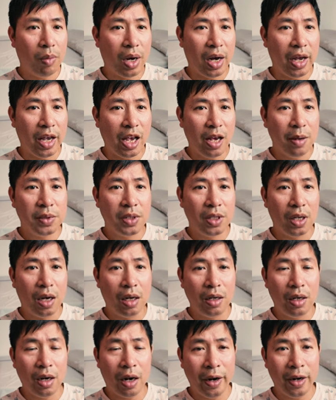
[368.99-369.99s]
My
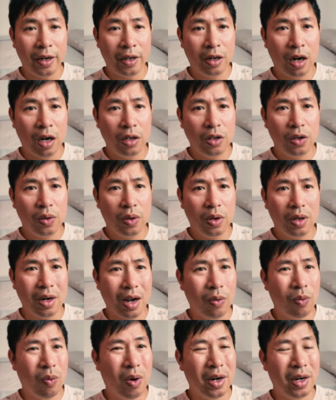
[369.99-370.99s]
Amazon Iron Condor,
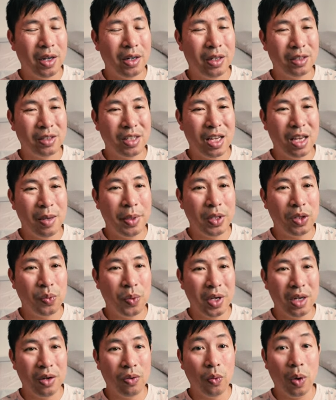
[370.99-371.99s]
I want it to stay
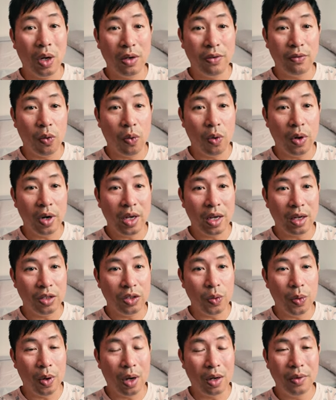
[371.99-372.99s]
between 140
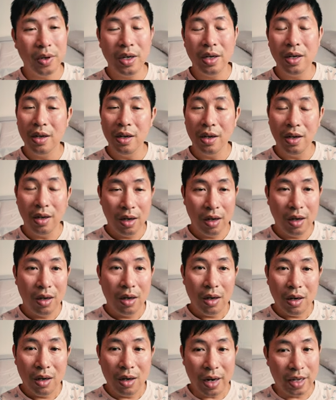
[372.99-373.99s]
and 200.
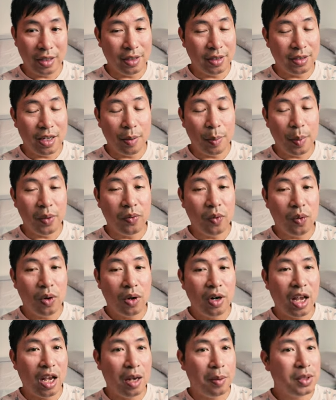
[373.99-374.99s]
As I said
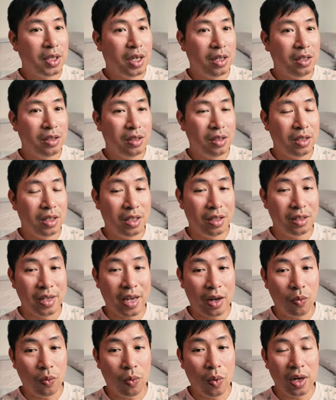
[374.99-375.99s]
before, Amazon is
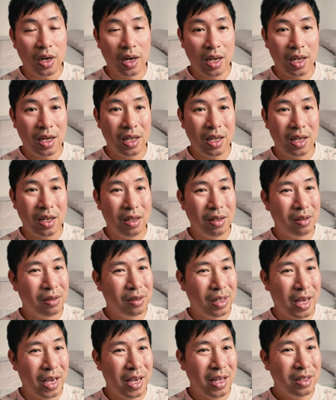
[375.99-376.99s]
at
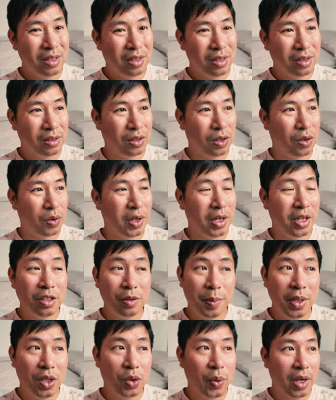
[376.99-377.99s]
188, so it
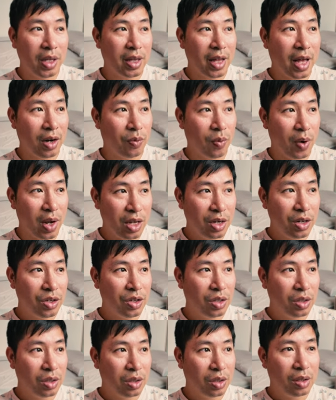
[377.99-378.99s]
is between that
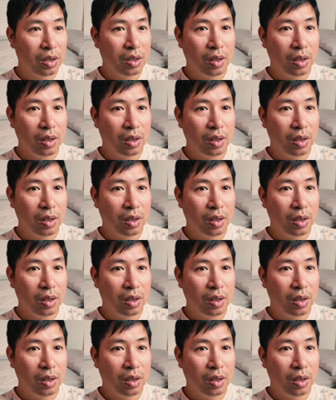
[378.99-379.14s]
range.